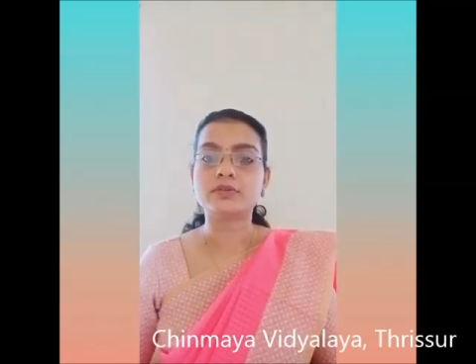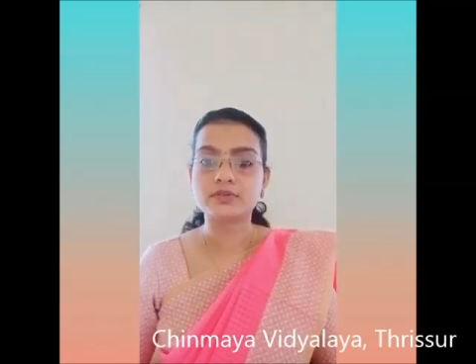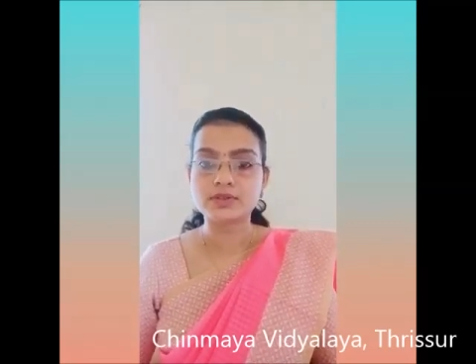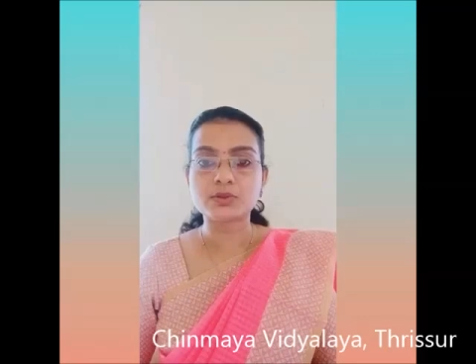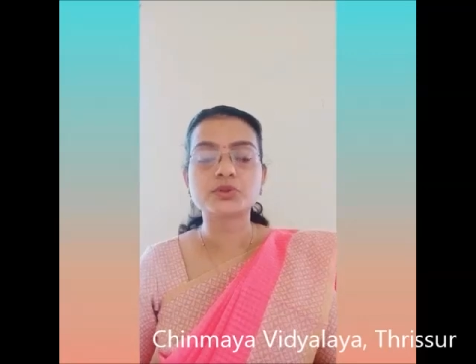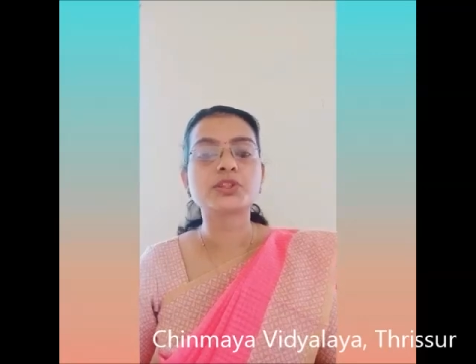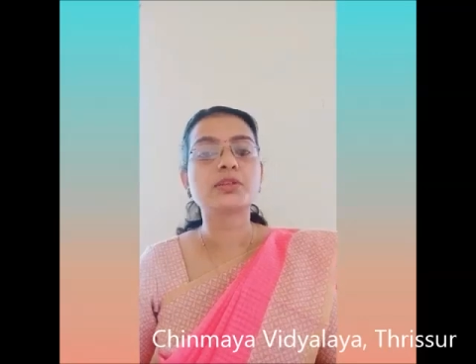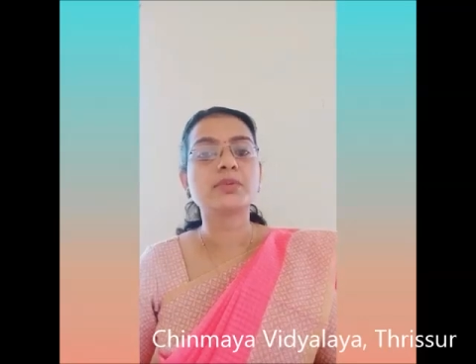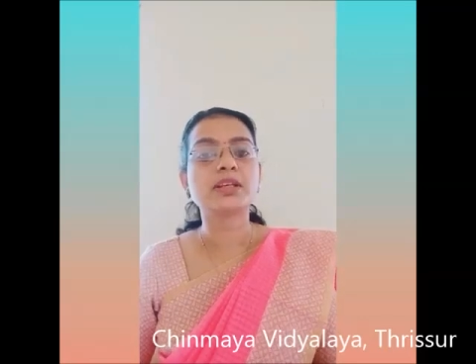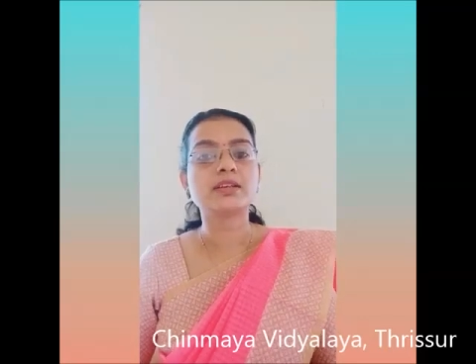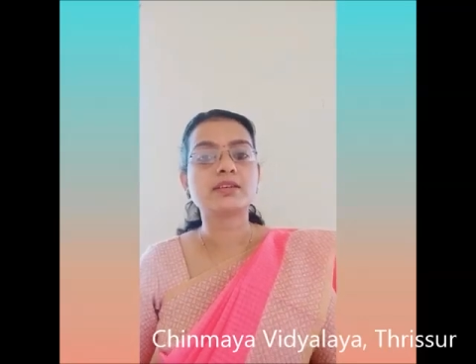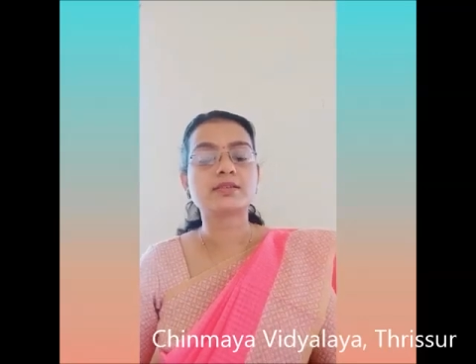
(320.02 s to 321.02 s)
social
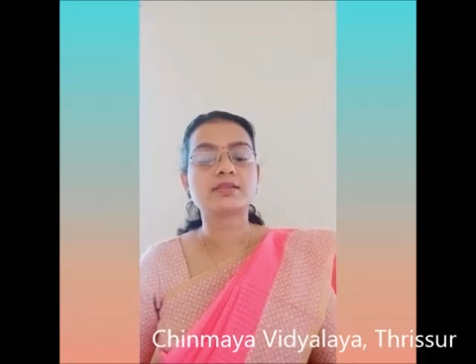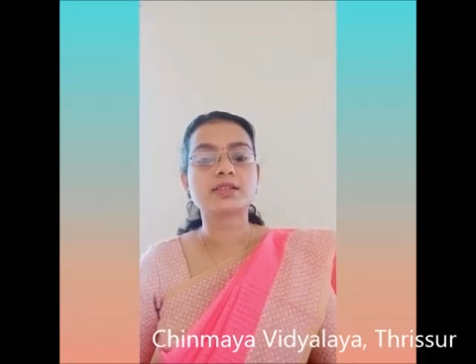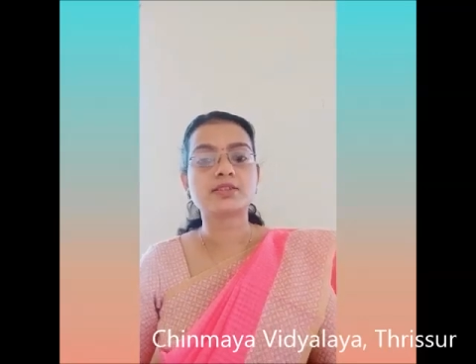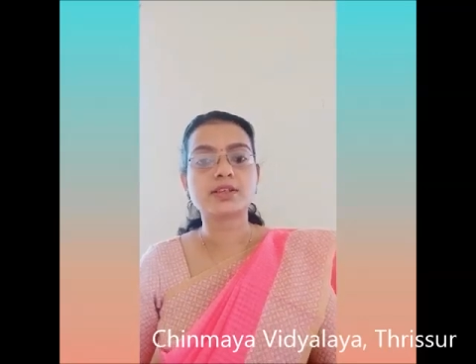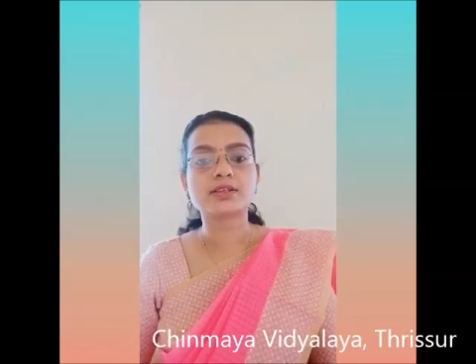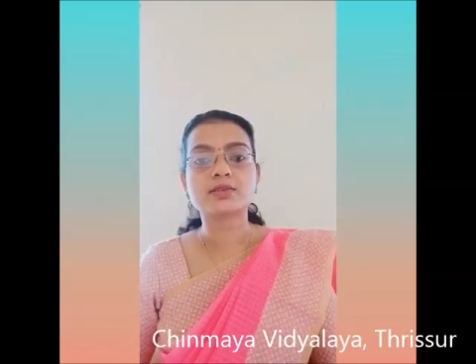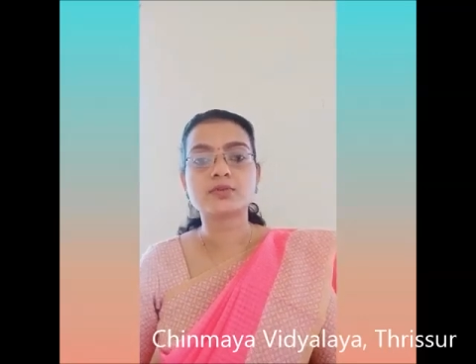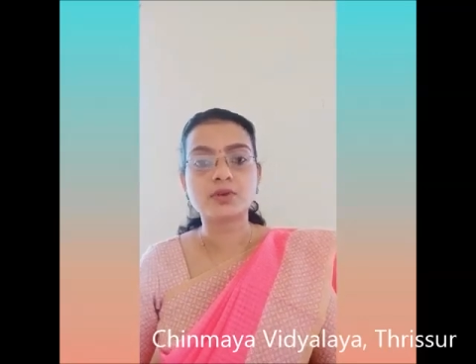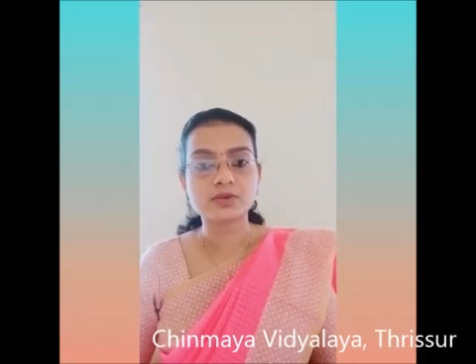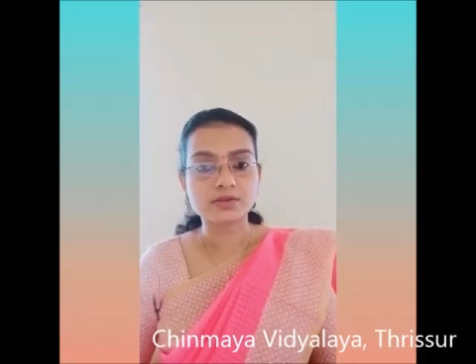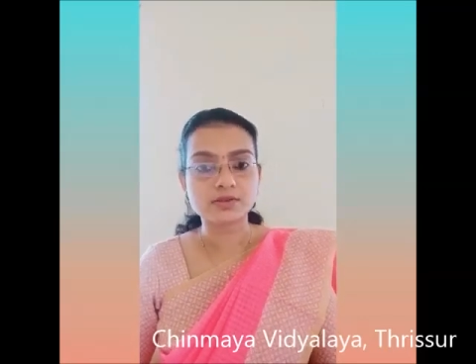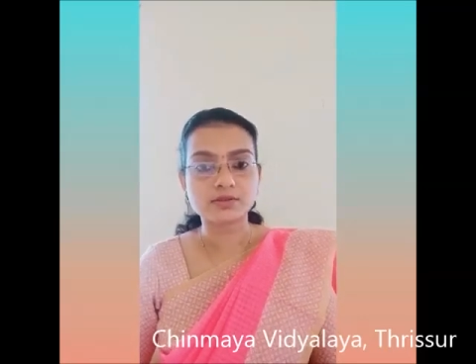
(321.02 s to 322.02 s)
media such as
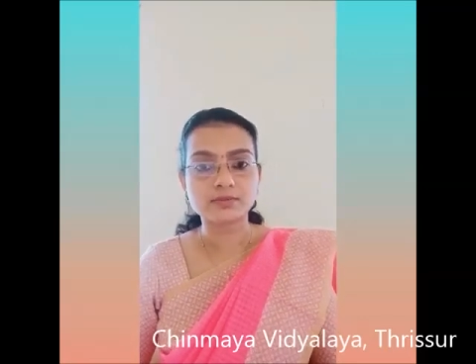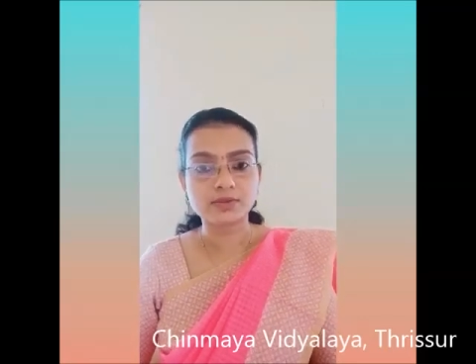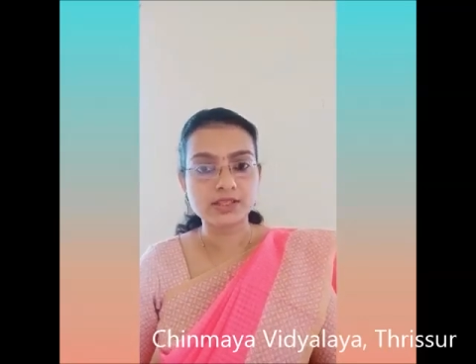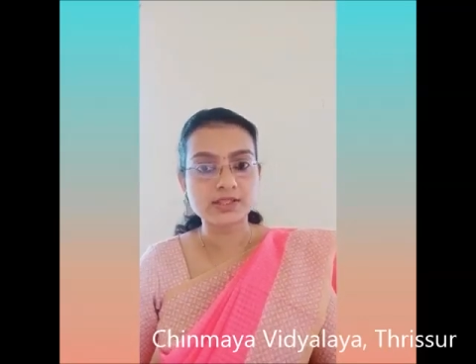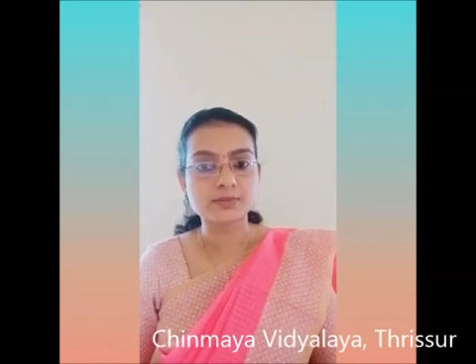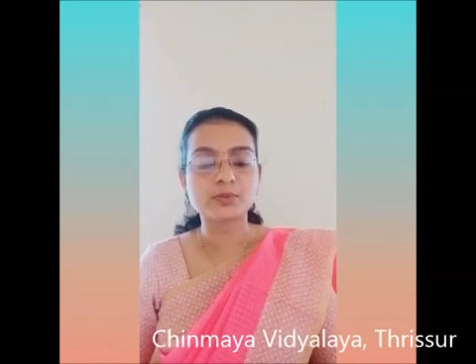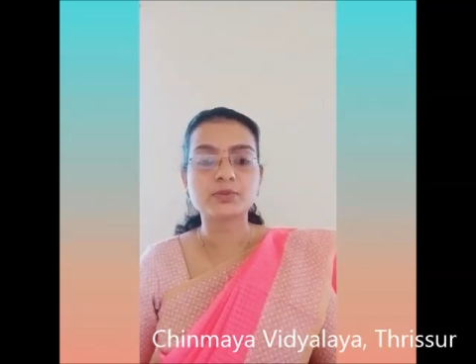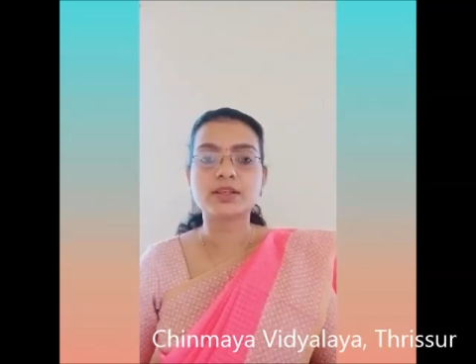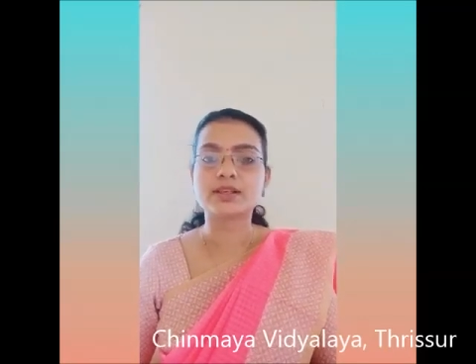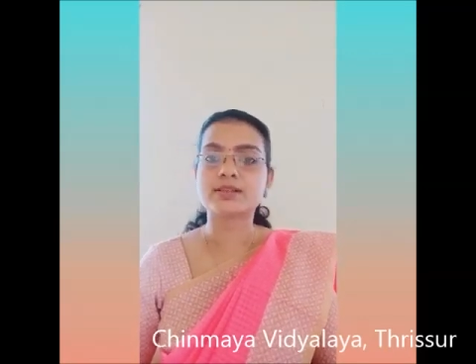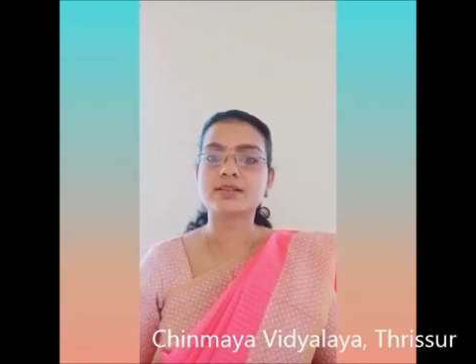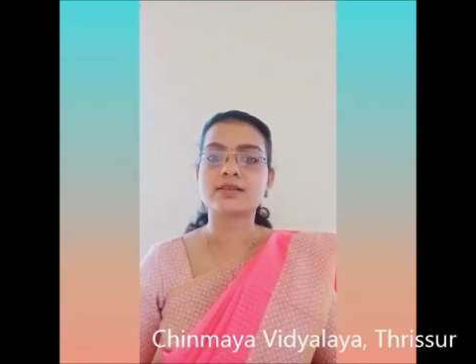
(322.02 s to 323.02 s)
WhatsApp,
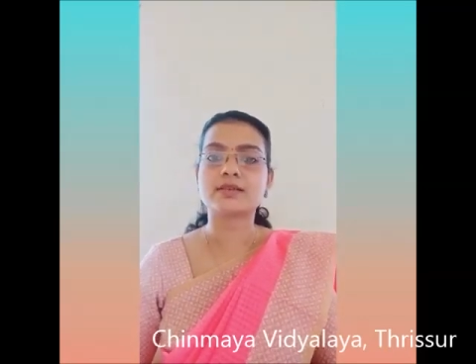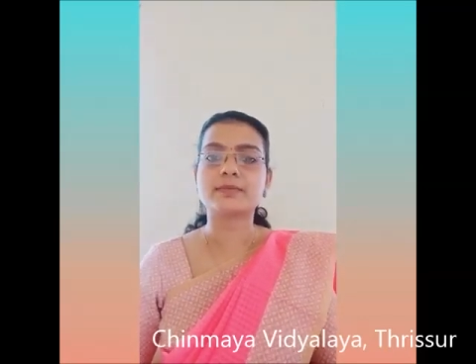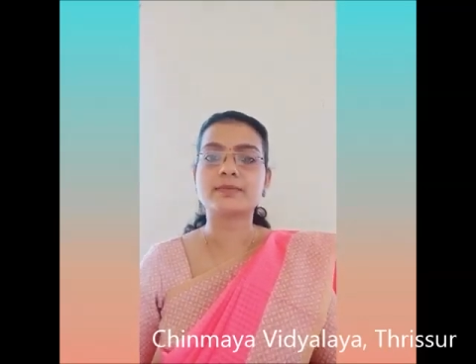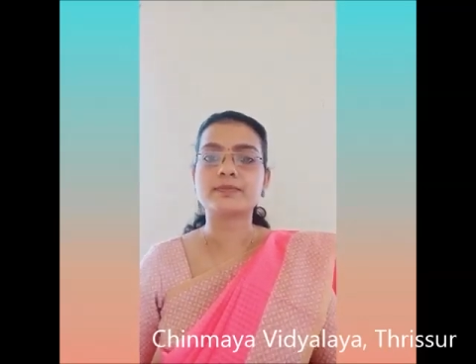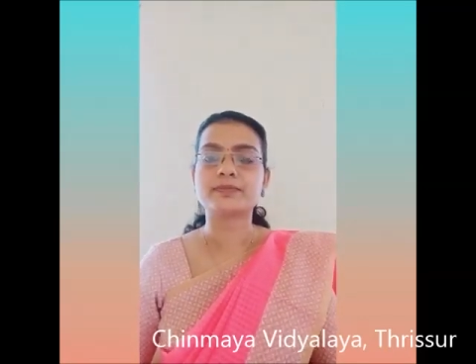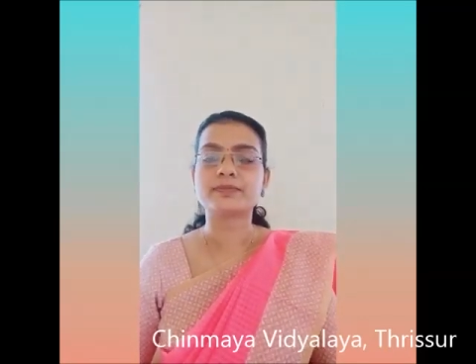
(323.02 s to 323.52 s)
Facebook, etc.